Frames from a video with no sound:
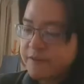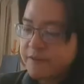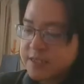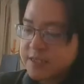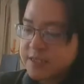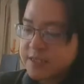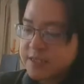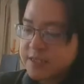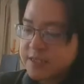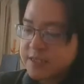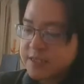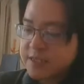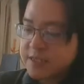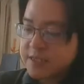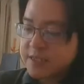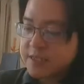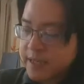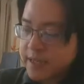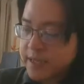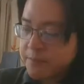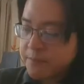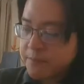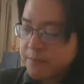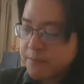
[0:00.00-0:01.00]
a basis,
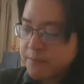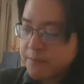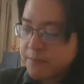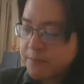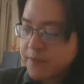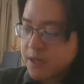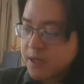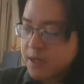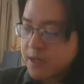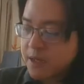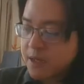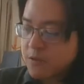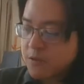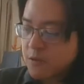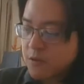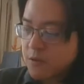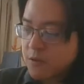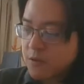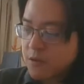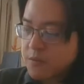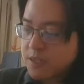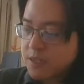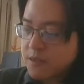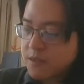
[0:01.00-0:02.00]
it must be
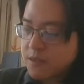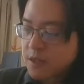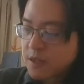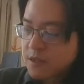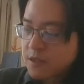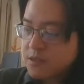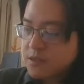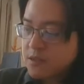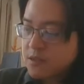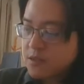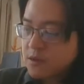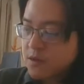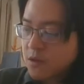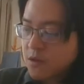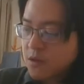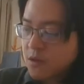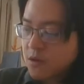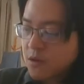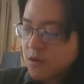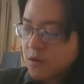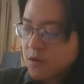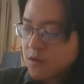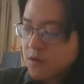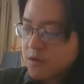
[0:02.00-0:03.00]
orthonormal. So
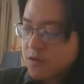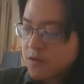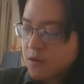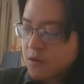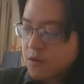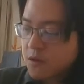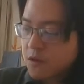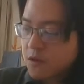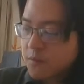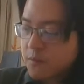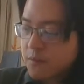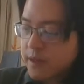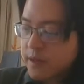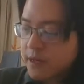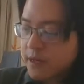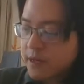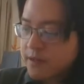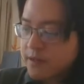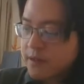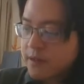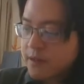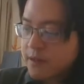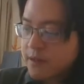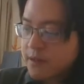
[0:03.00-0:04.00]
orthonormality